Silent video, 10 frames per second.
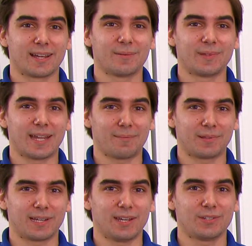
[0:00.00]
I am an
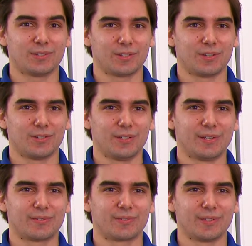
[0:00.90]
applications
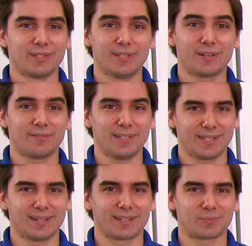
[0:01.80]
engineer for the
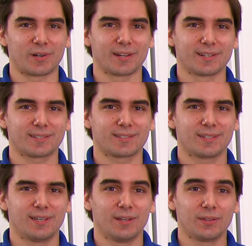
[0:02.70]
DRV10X products.
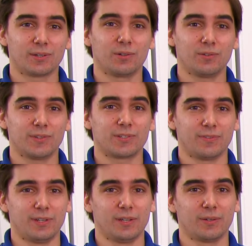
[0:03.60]
The goal of this
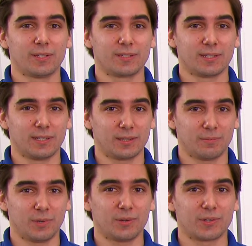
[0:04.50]
video is to get the
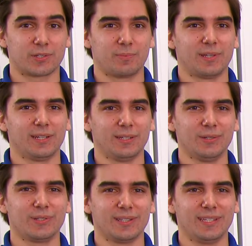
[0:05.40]
motor spinning
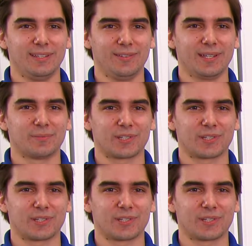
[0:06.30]
using the EVM